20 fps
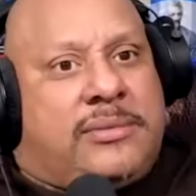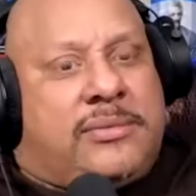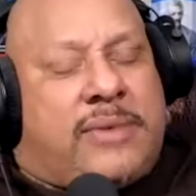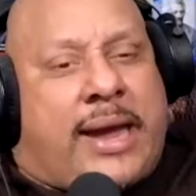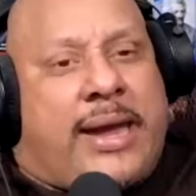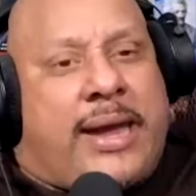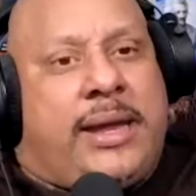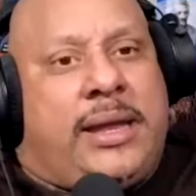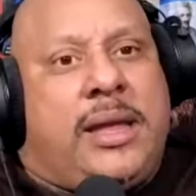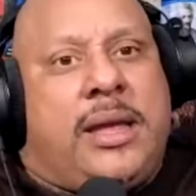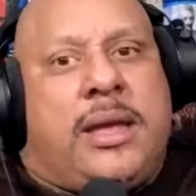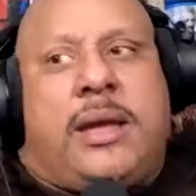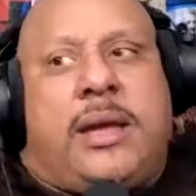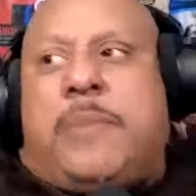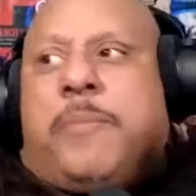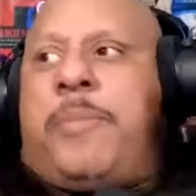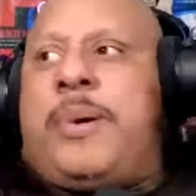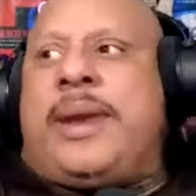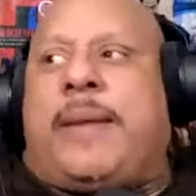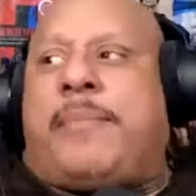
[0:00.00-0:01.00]
right?
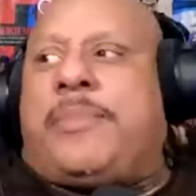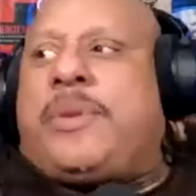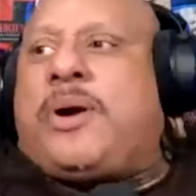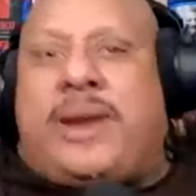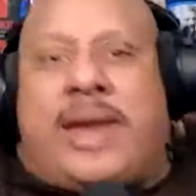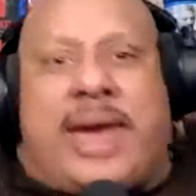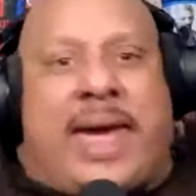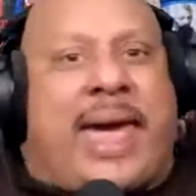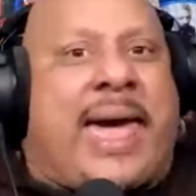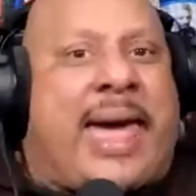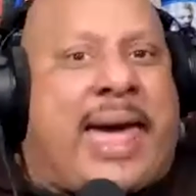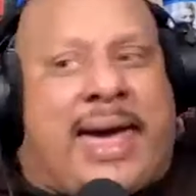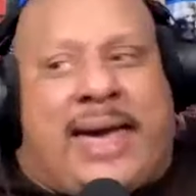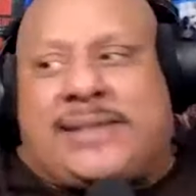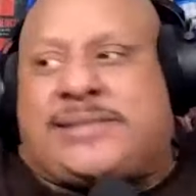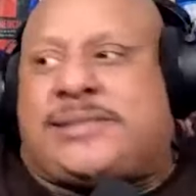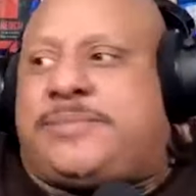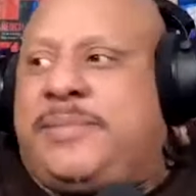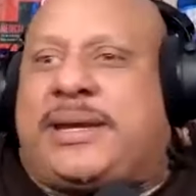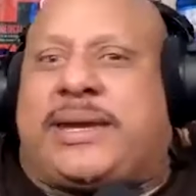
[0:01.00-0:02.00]
But I'm going to
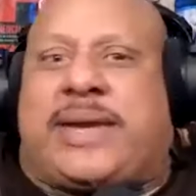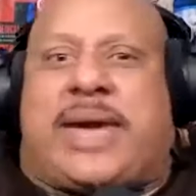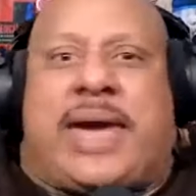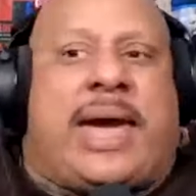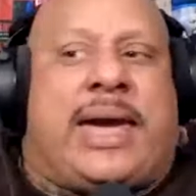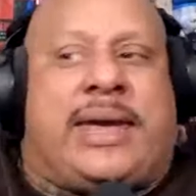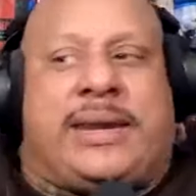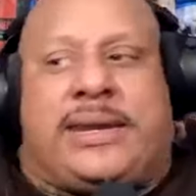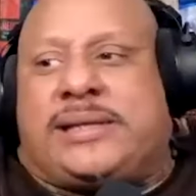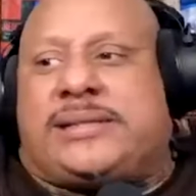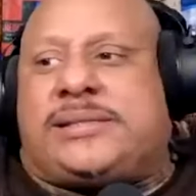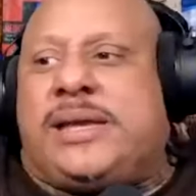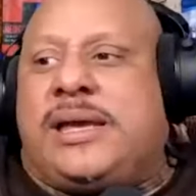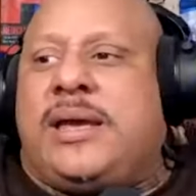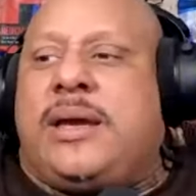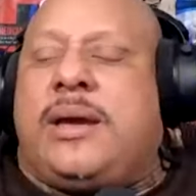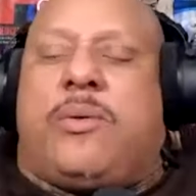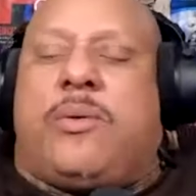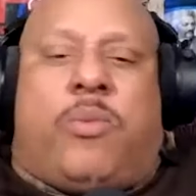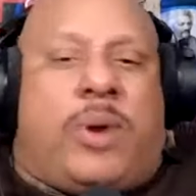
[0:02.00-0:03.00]
ask mechanics,
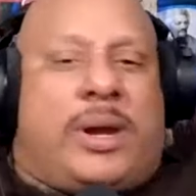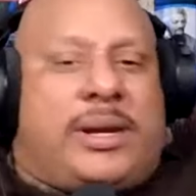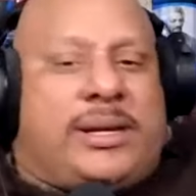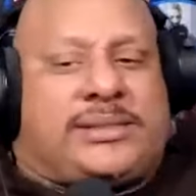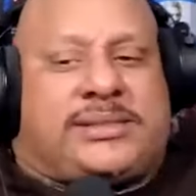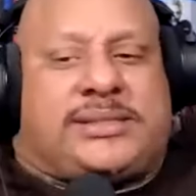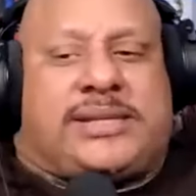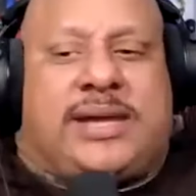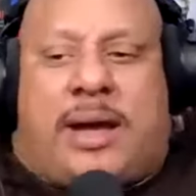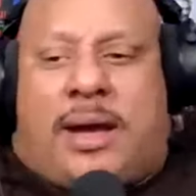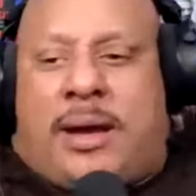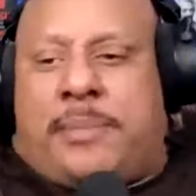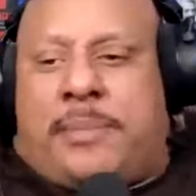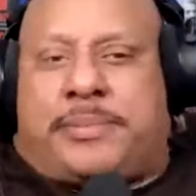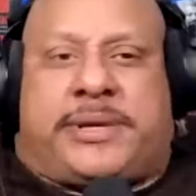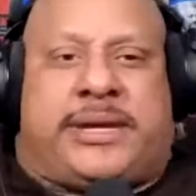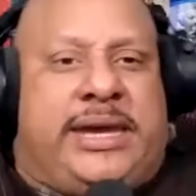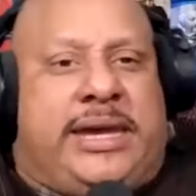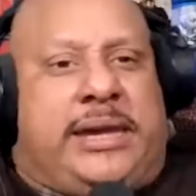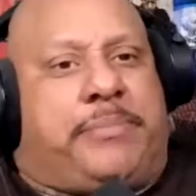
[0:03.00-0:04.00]
what is the
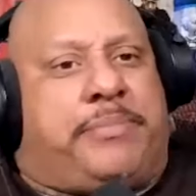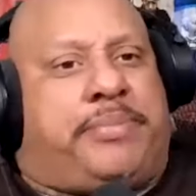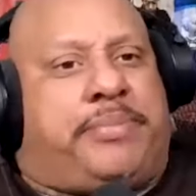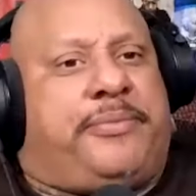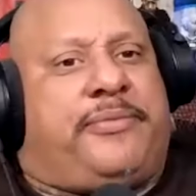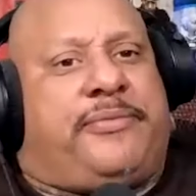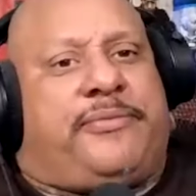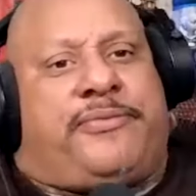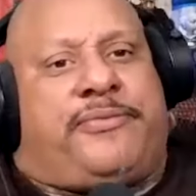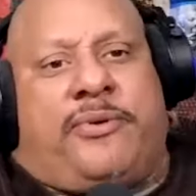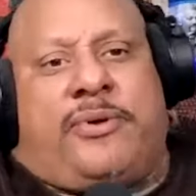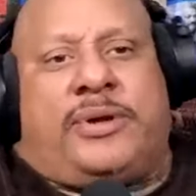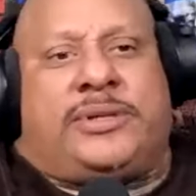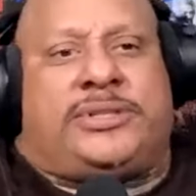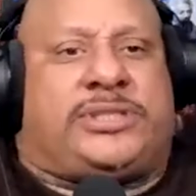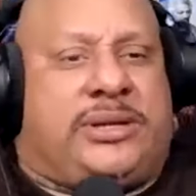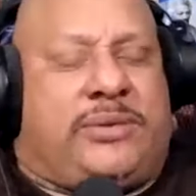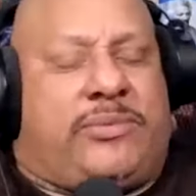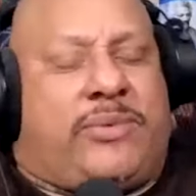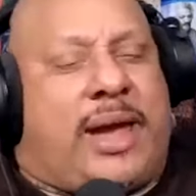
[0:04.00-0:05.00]
upkeep for a
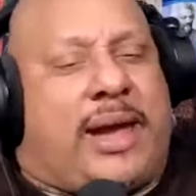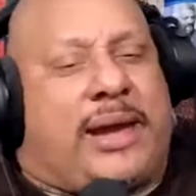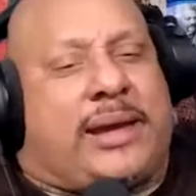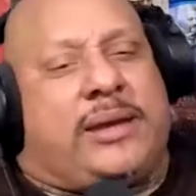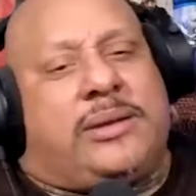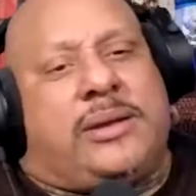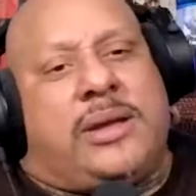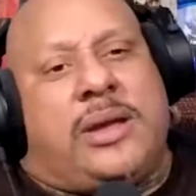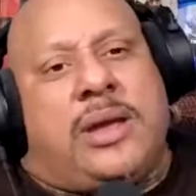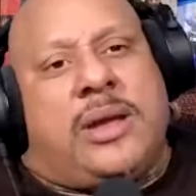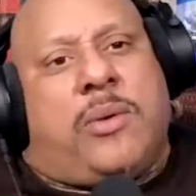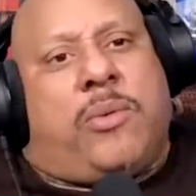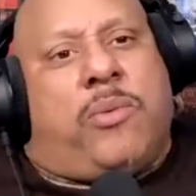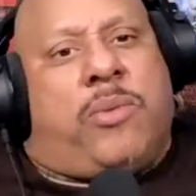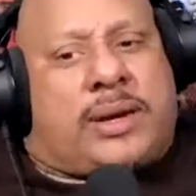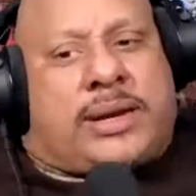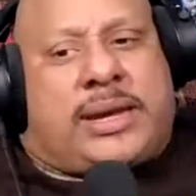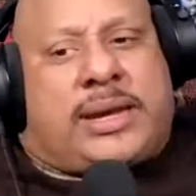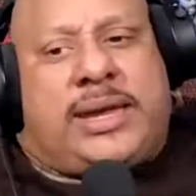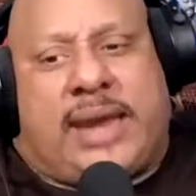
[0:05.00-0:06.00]
G Wagon?
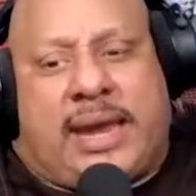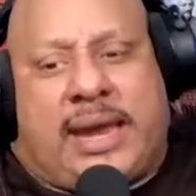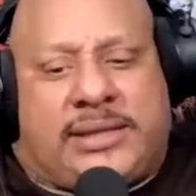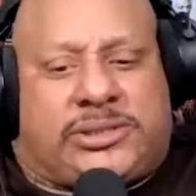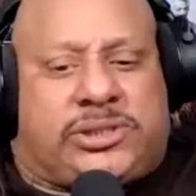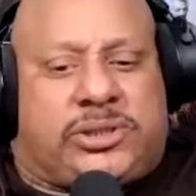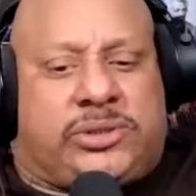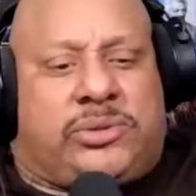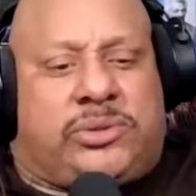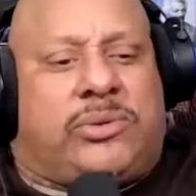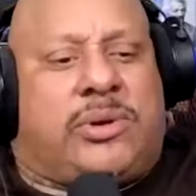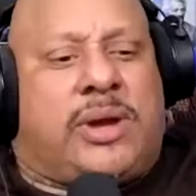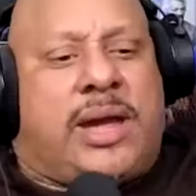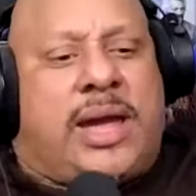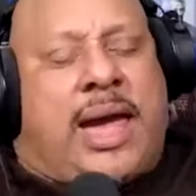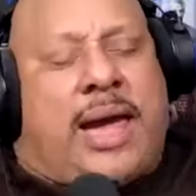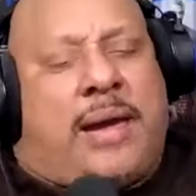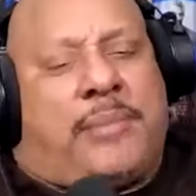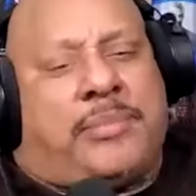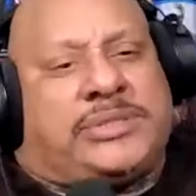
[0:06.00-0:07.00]
What can I do?
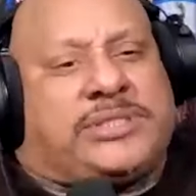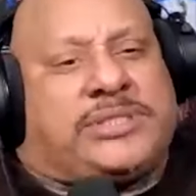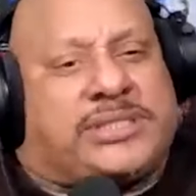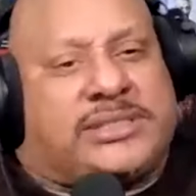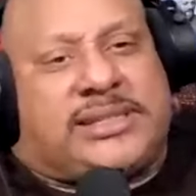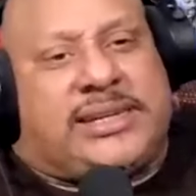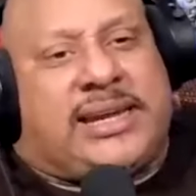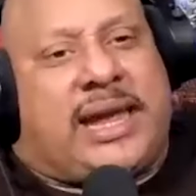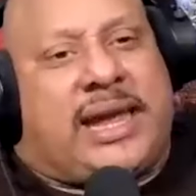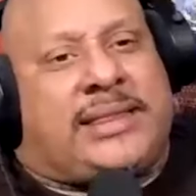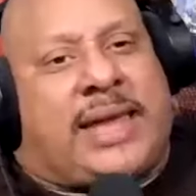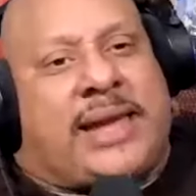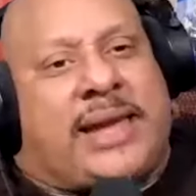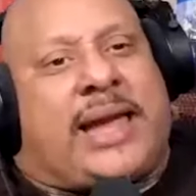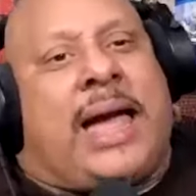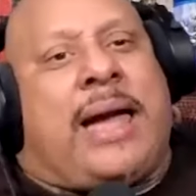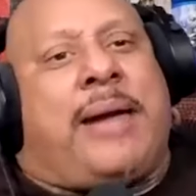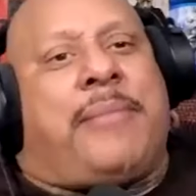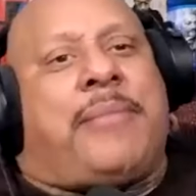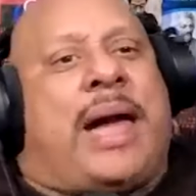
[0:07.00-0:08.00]
How much is it?
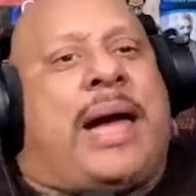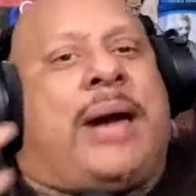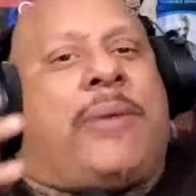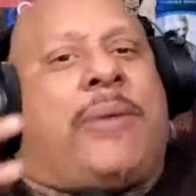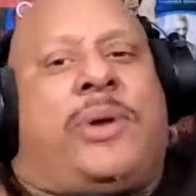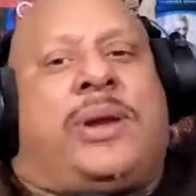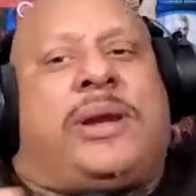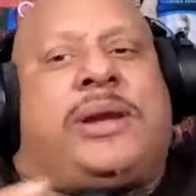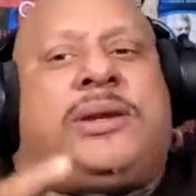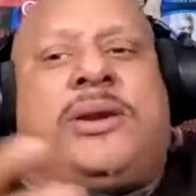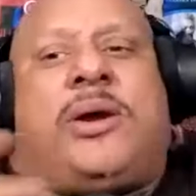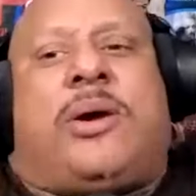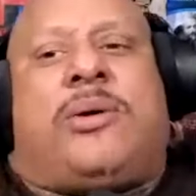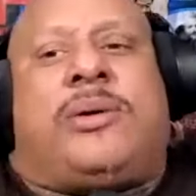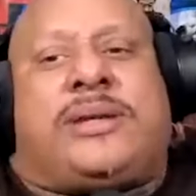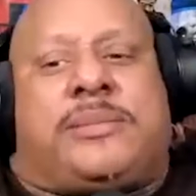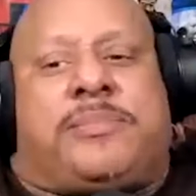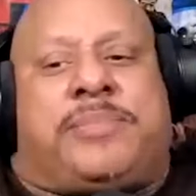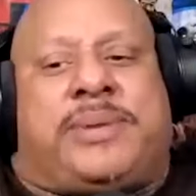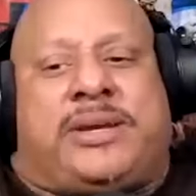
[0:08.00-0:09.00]
Like, I'm, I want to
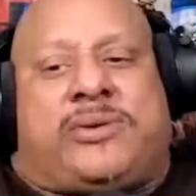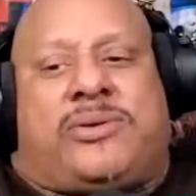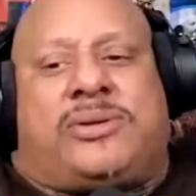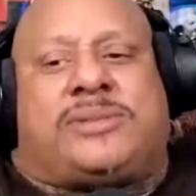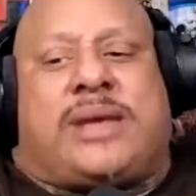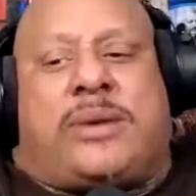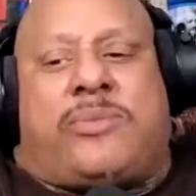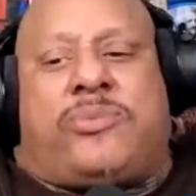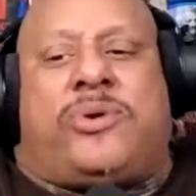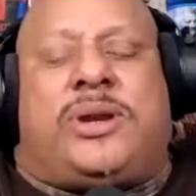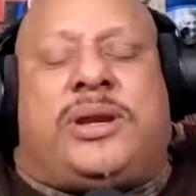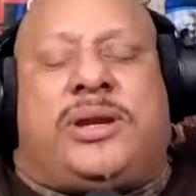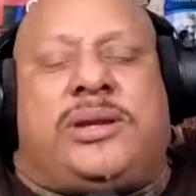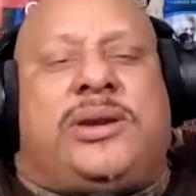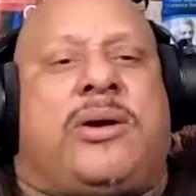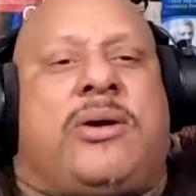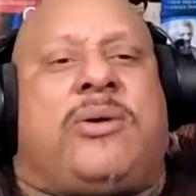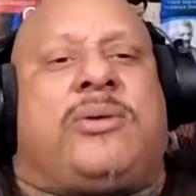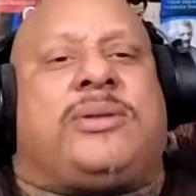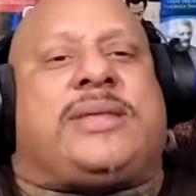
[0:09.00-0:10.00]
know because I want to
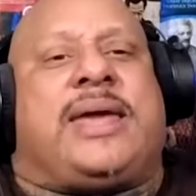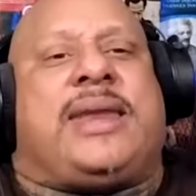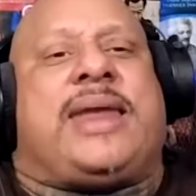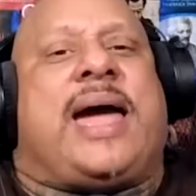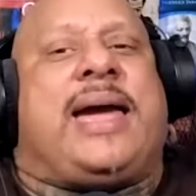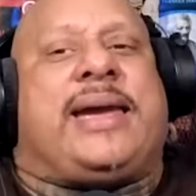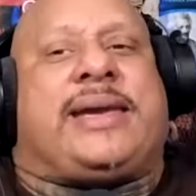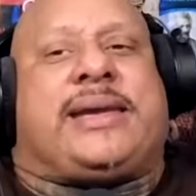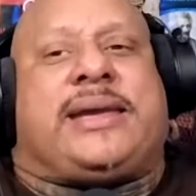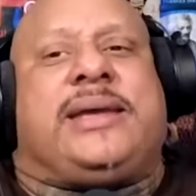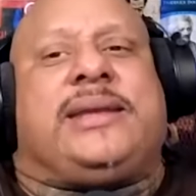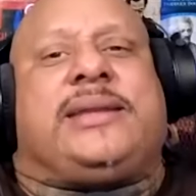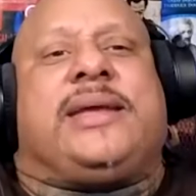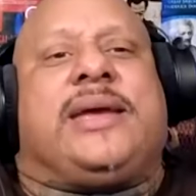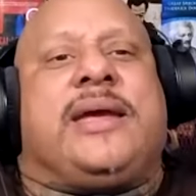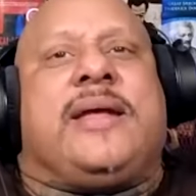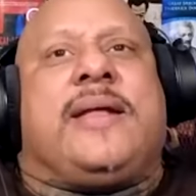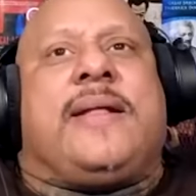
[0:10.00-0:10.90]
know that I could